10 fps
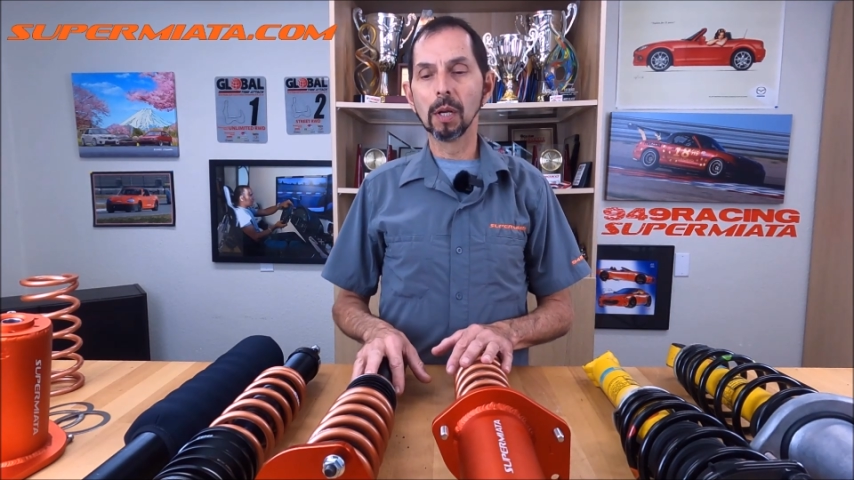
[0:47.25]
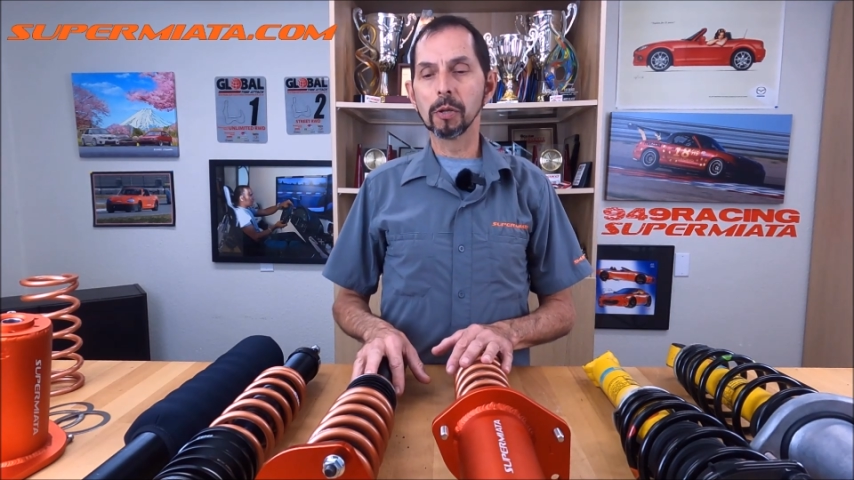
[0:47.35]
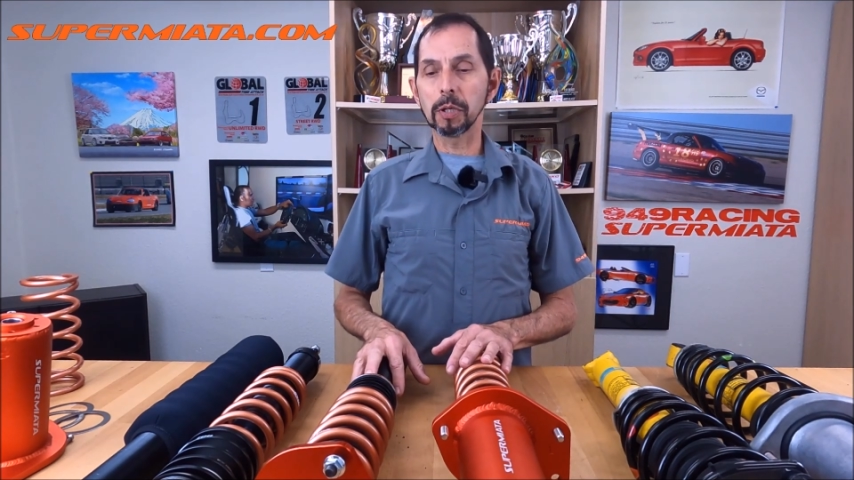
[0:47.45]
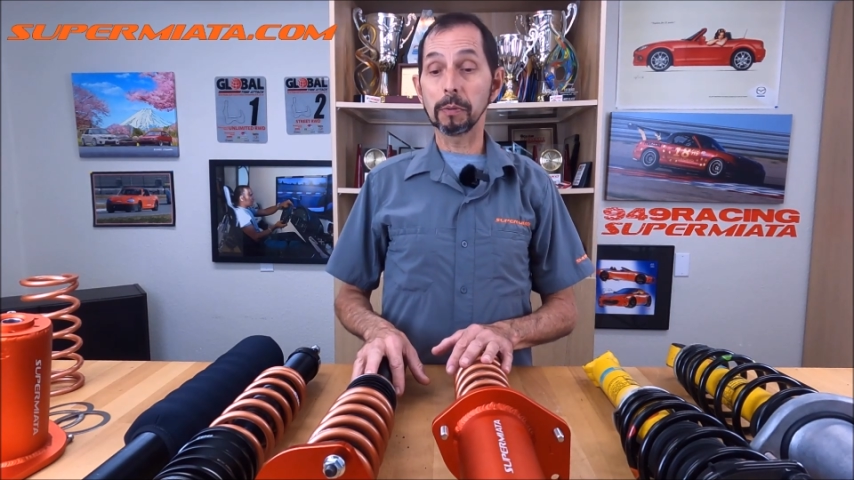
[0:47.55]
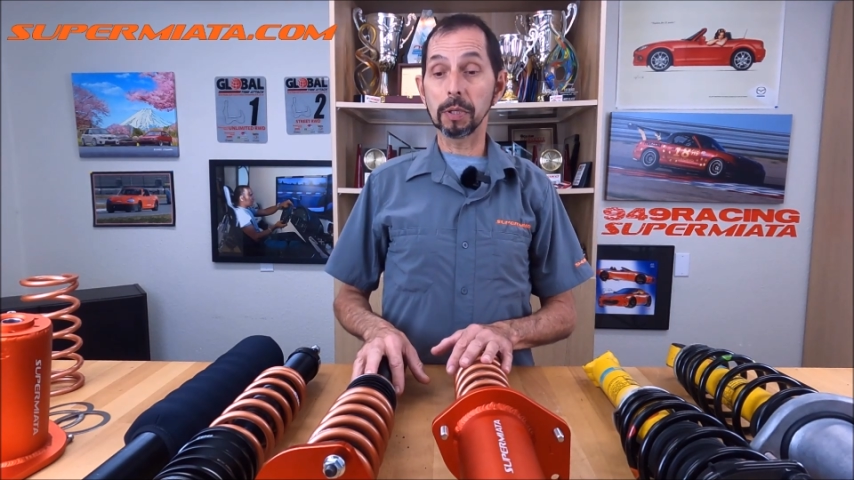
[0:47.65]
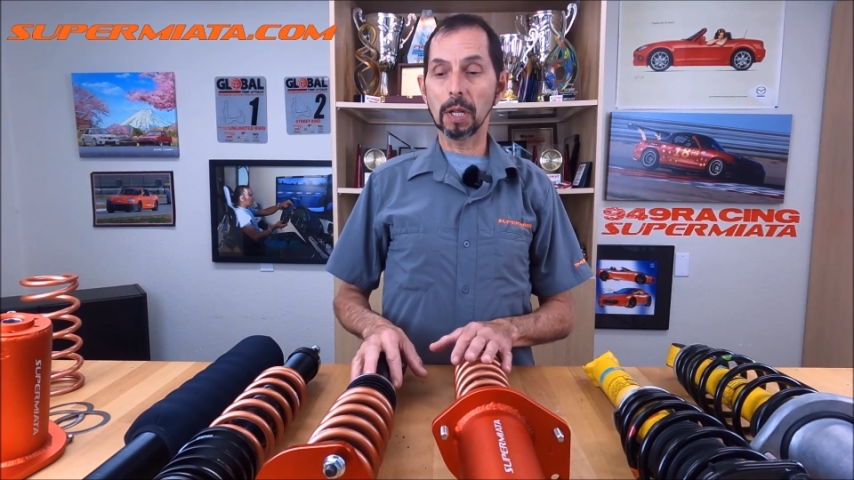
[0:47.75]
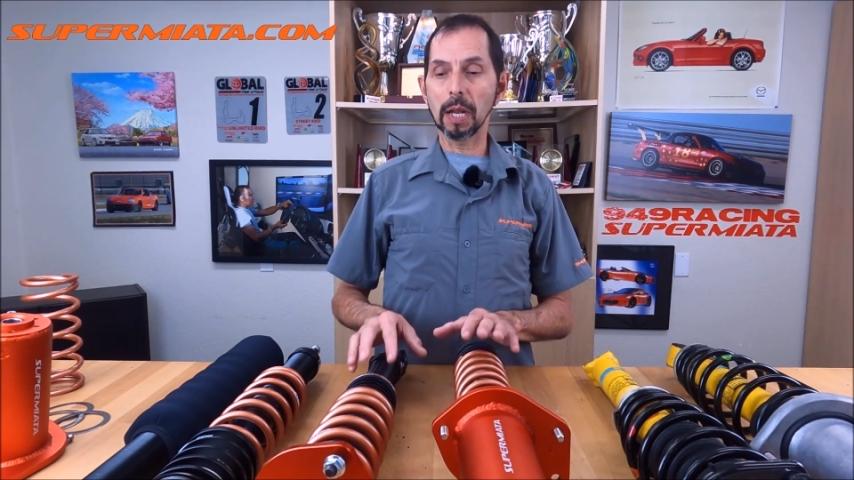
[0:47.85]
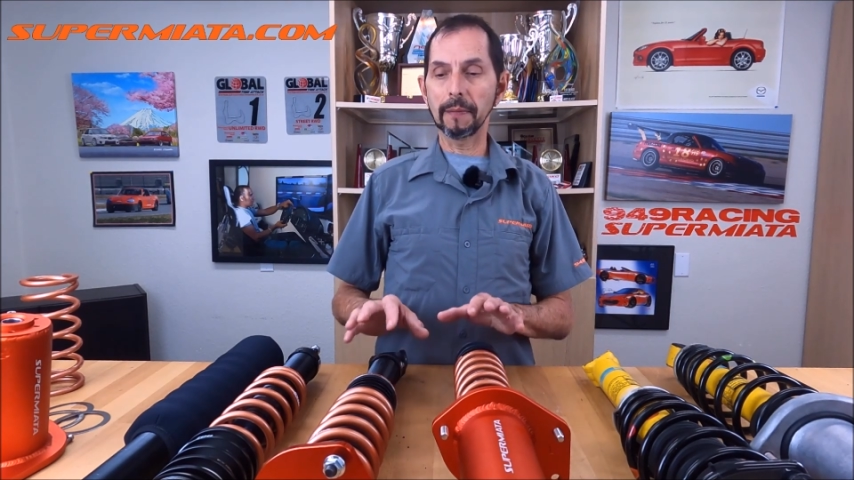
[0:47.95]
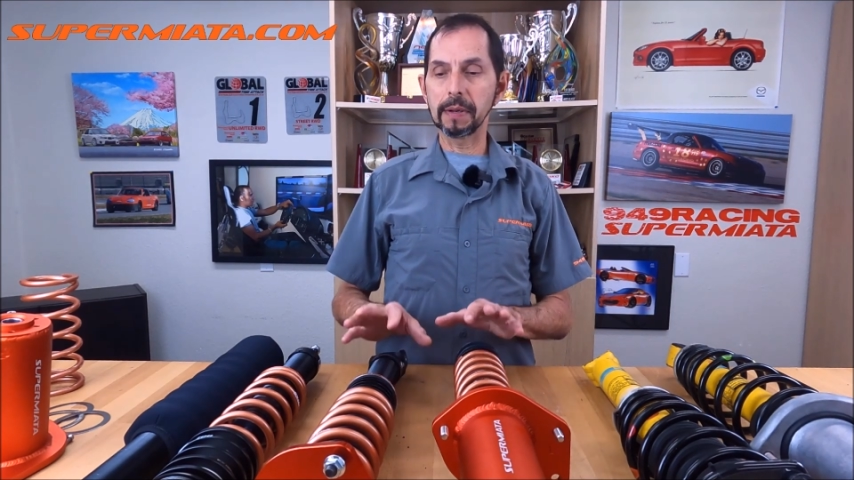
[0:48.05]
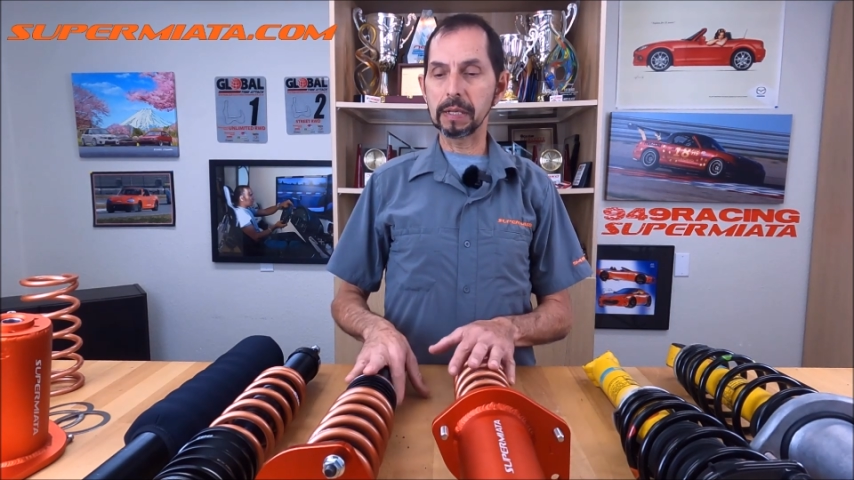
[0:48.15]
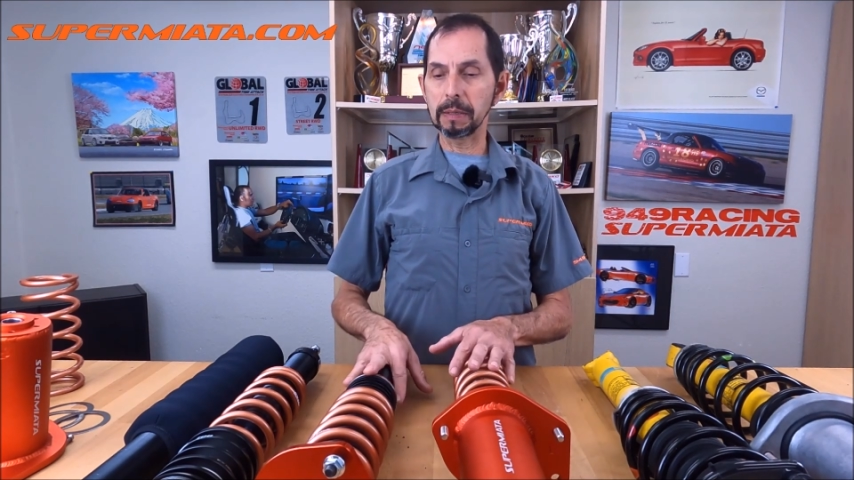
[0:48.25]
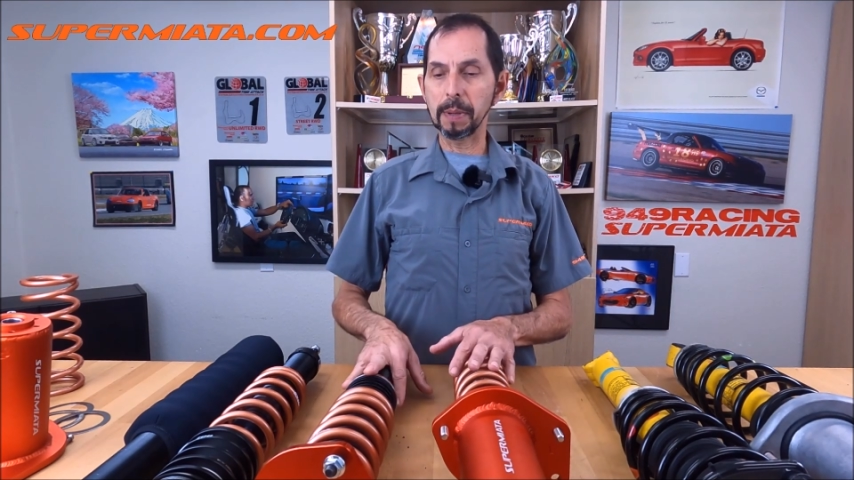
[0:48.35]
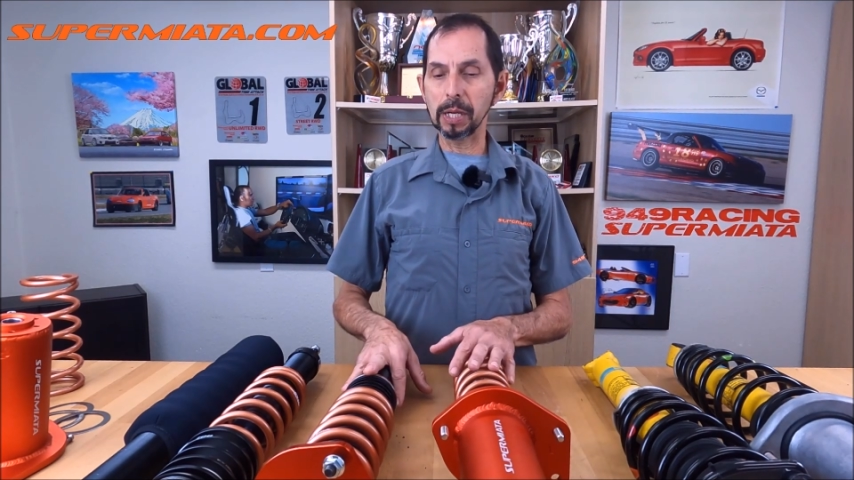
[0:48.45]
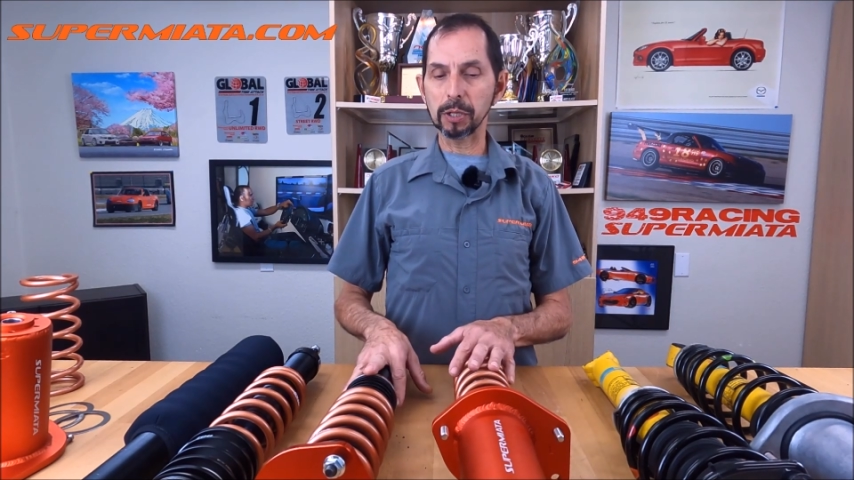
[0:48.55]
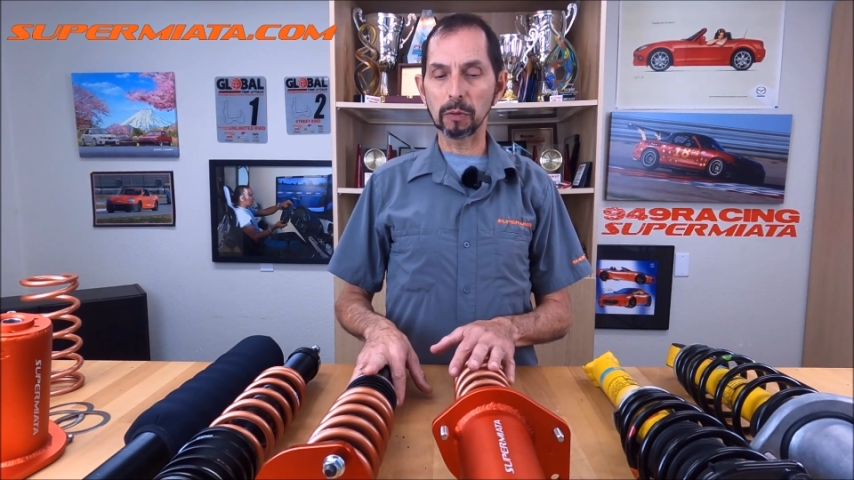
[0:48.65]
So there was a lot of
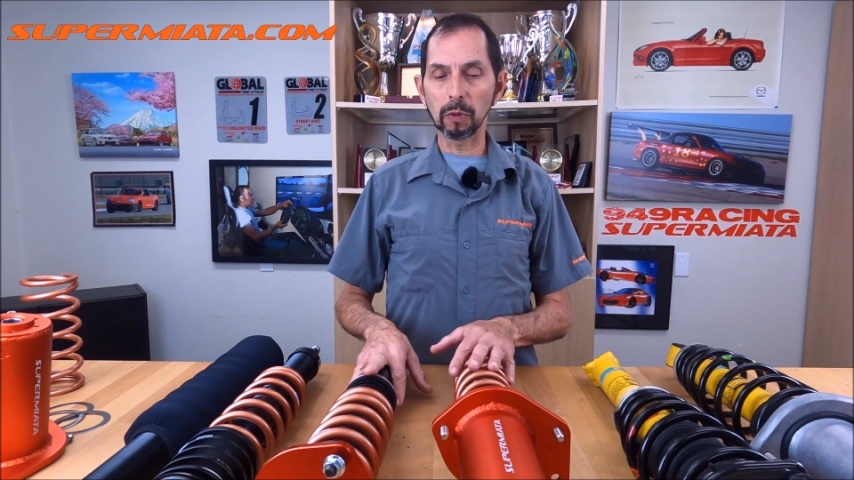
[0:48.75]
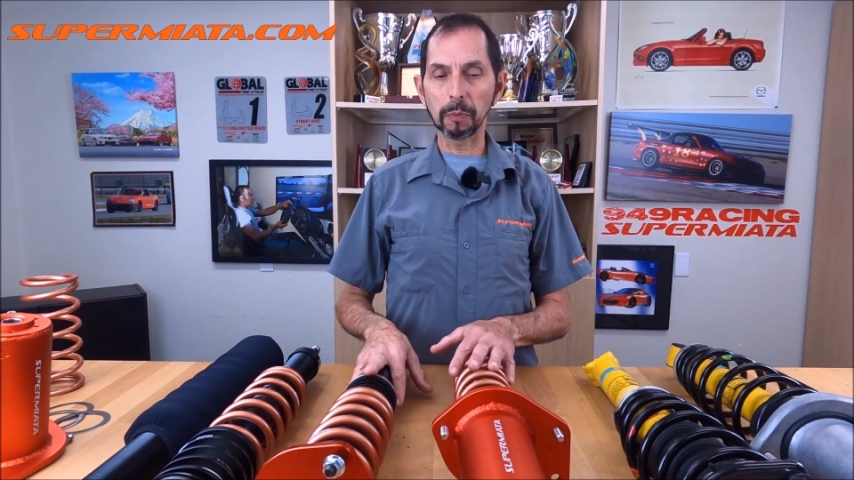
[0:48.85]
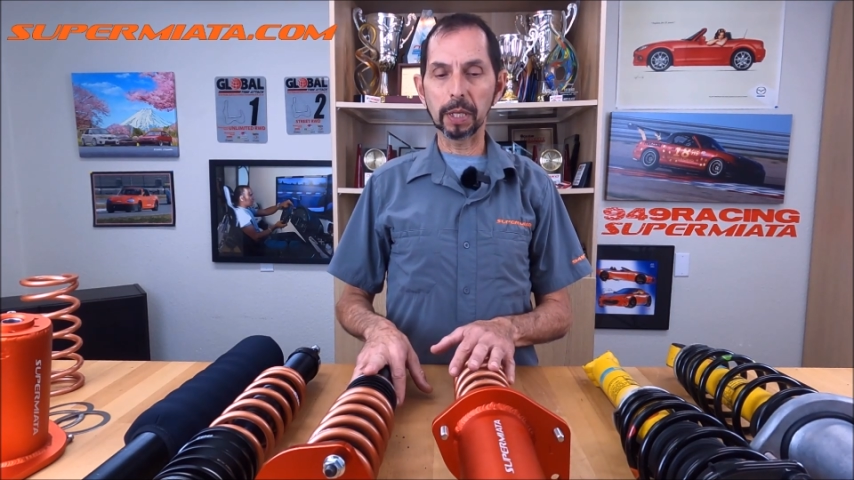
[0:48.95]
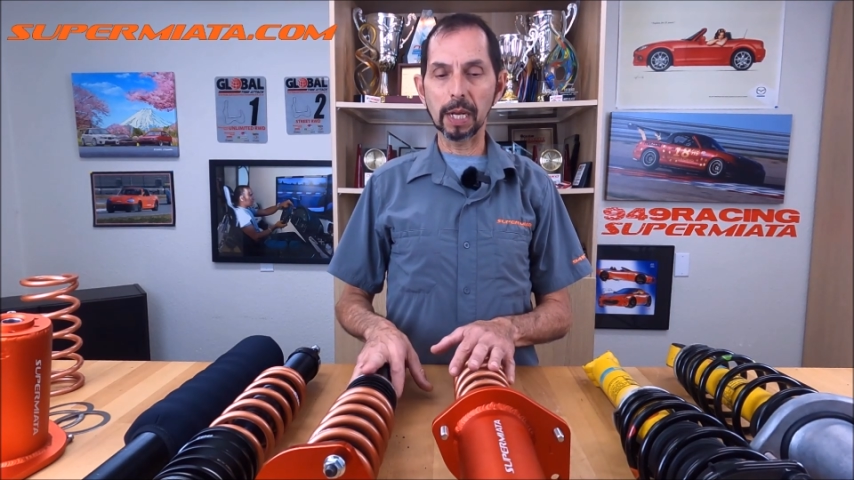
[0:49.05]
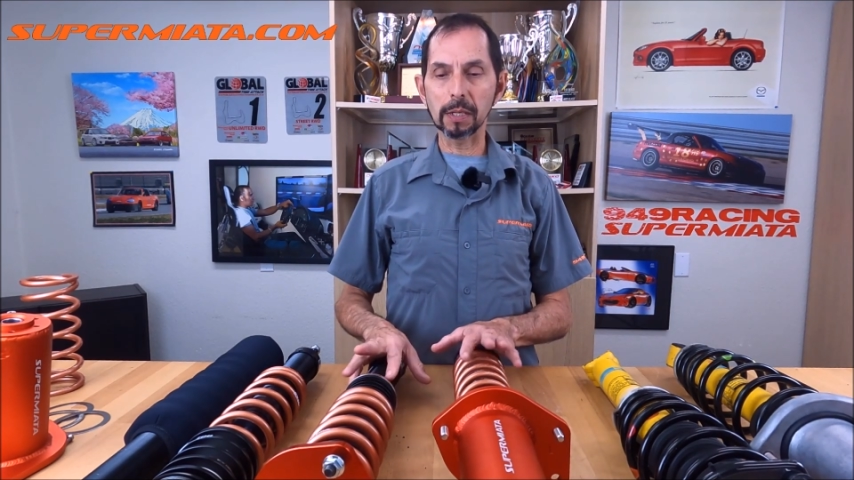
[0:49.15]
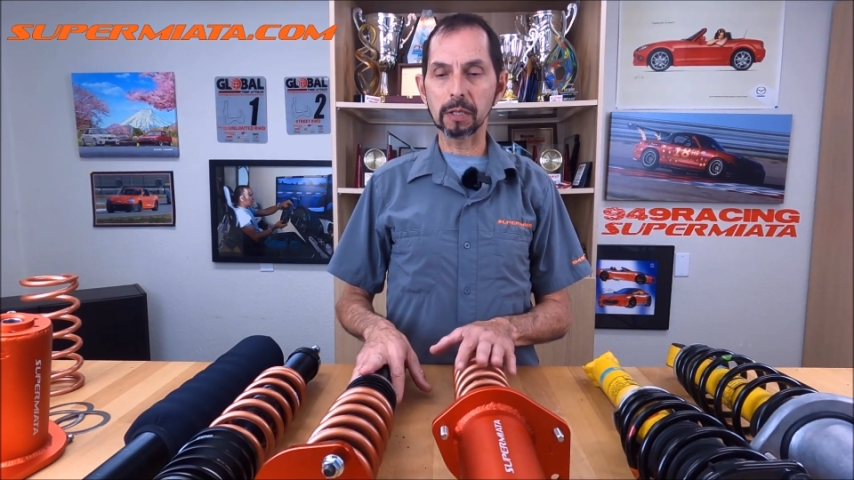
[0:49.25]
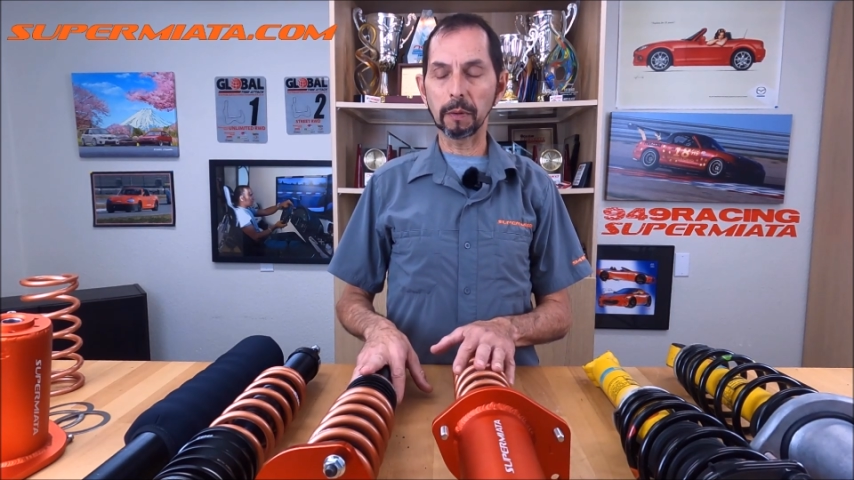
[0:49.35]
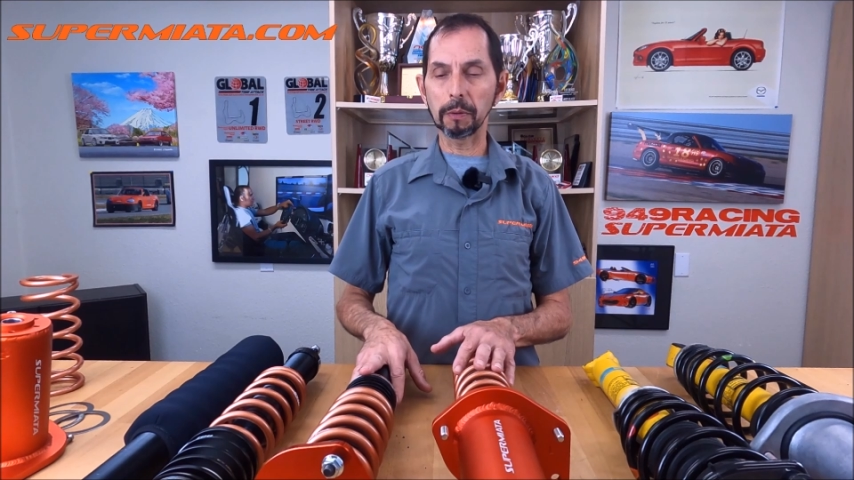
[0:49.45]
anticipation when we announced that we